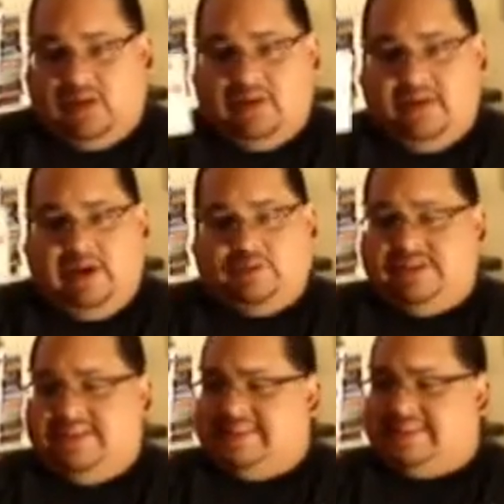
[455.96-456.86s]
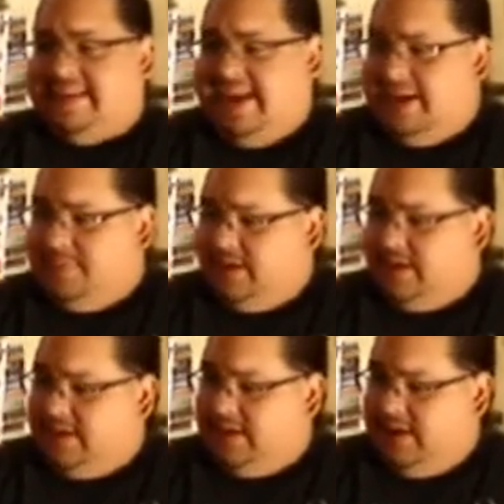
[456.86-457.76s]
Now, this game
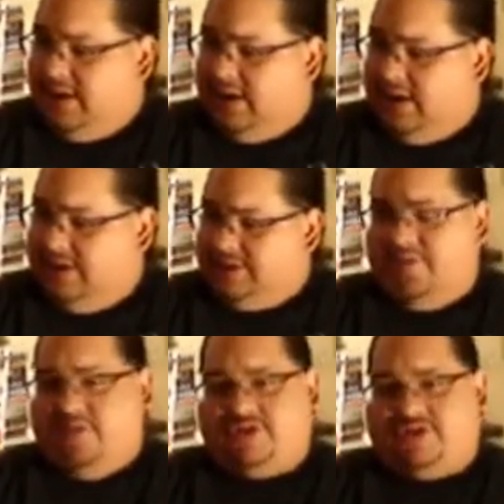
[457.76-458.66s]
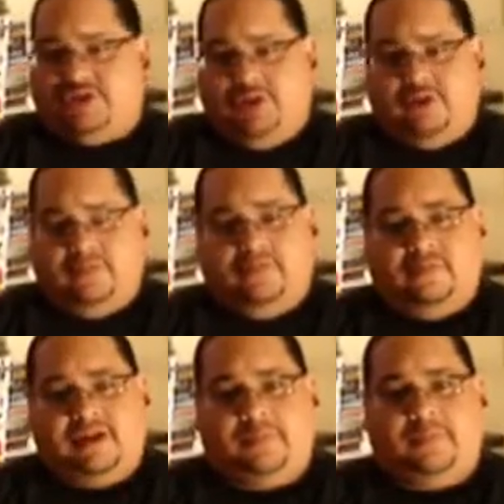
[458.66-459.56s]
is very obscure.
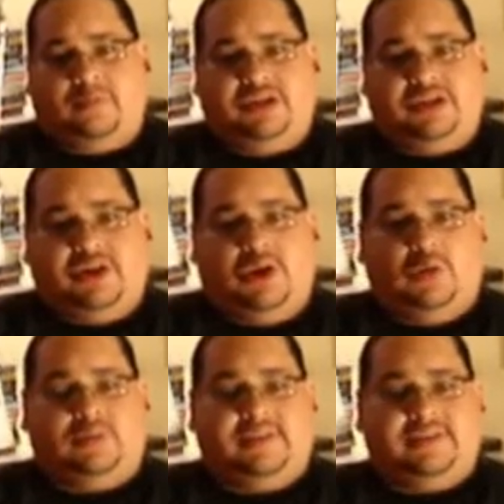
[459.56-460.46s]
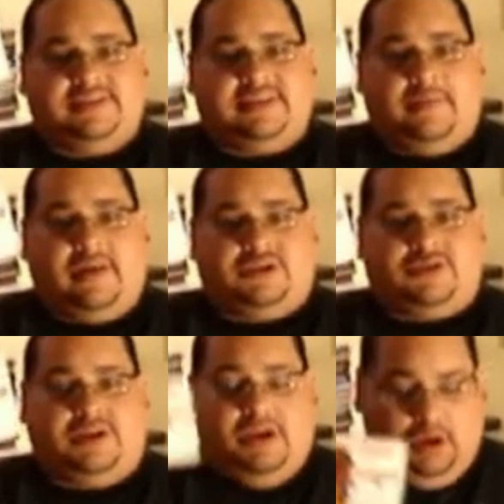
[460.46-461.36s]
Many people didn't know that this game
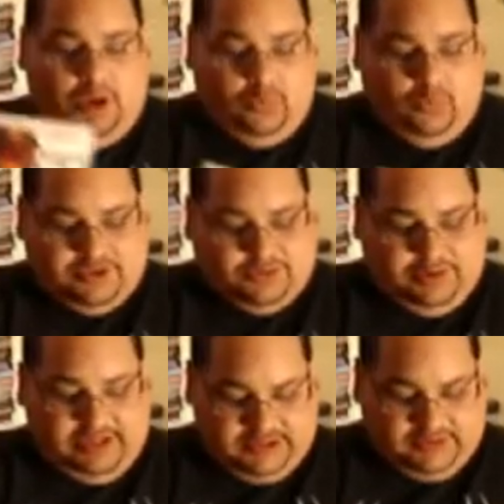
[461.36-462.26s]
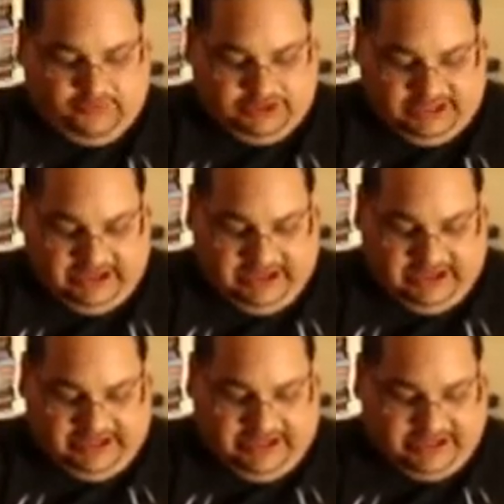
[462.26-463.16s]
actually was released for the
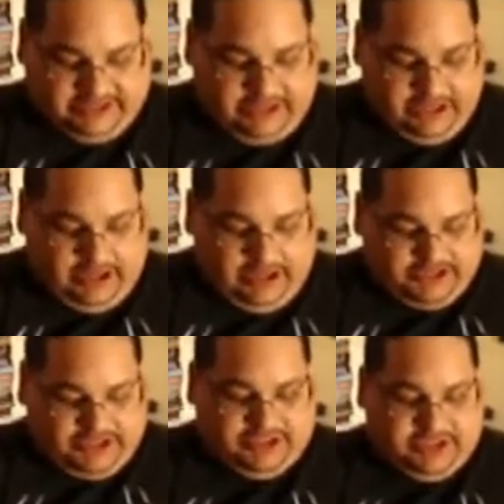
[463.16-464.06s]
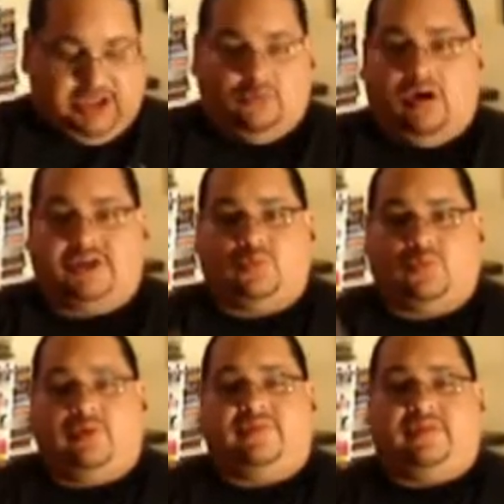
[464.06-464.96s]
NES, since it was
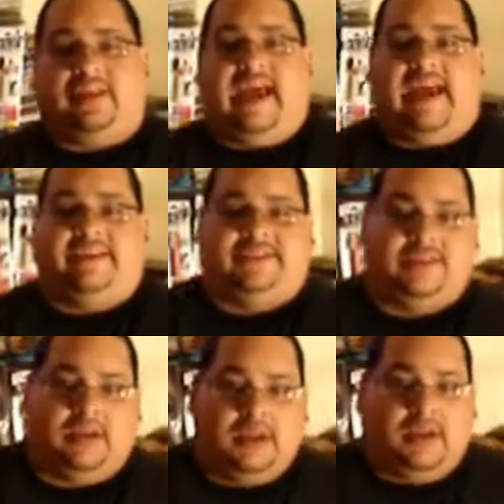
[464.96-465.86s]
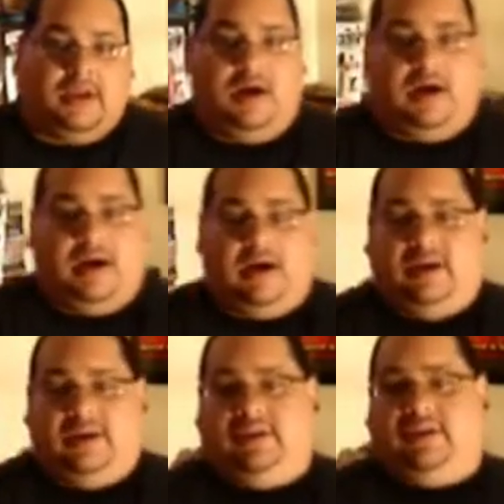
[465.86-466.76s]
one of the last
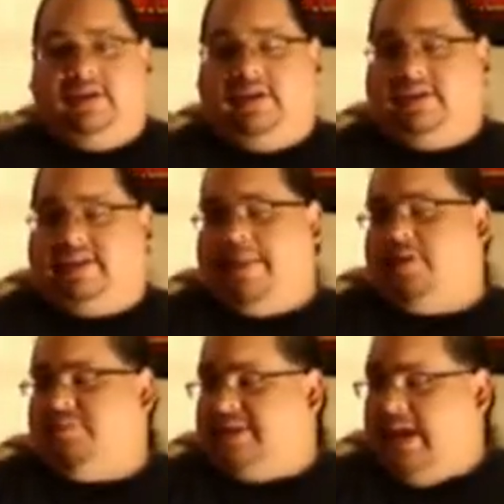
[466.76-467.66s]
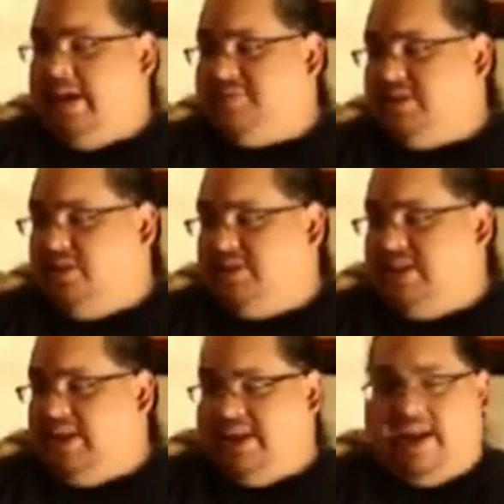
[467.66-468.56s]
Capcom games on
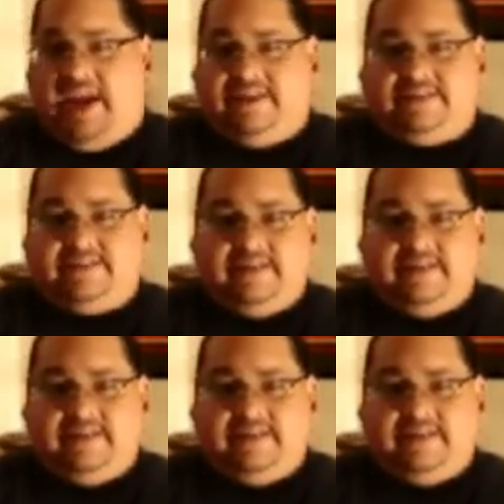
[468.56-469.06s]
the NES.